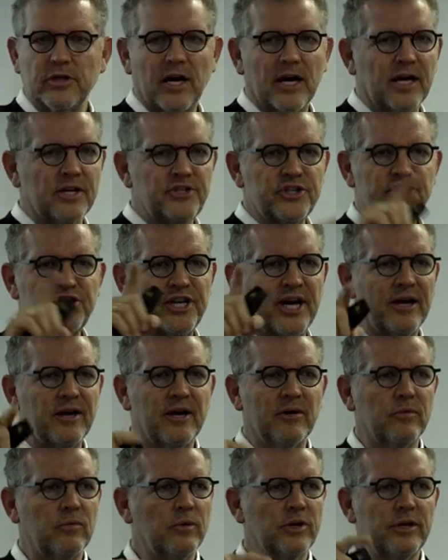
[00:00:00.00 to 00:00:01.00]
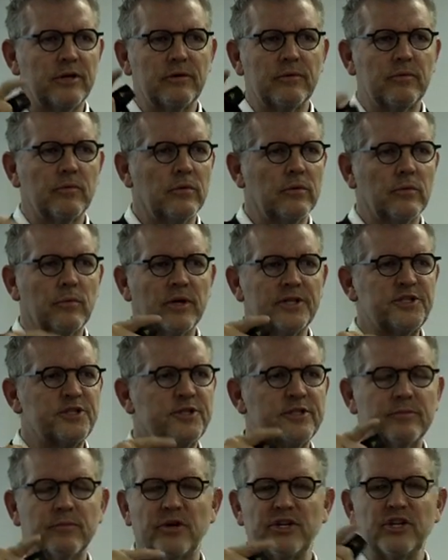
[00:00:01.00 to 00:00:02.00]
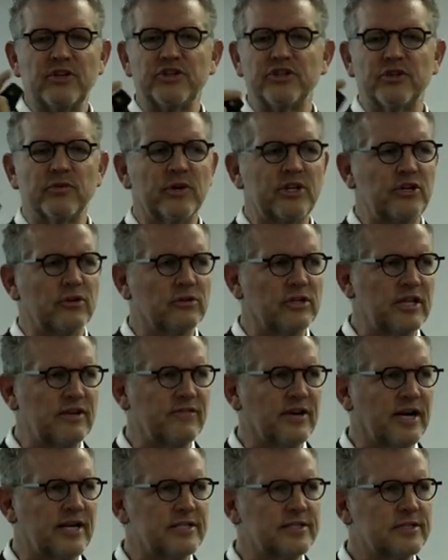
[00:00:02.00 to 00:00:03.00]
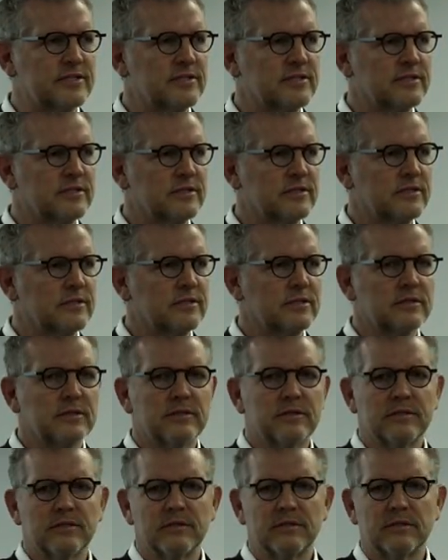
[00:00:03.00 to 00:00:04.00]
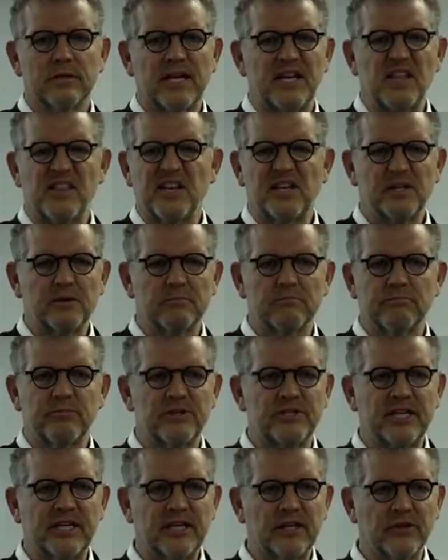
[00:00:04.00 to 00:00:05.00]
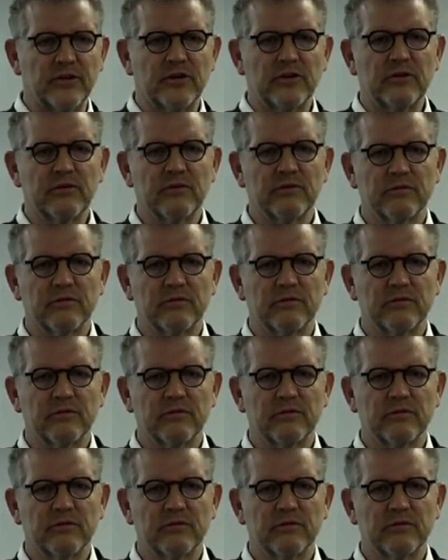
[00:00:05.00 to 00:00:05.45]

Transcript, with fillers: Uh, just shout out, what, what's, what do you do in your Levi's? Anything particular?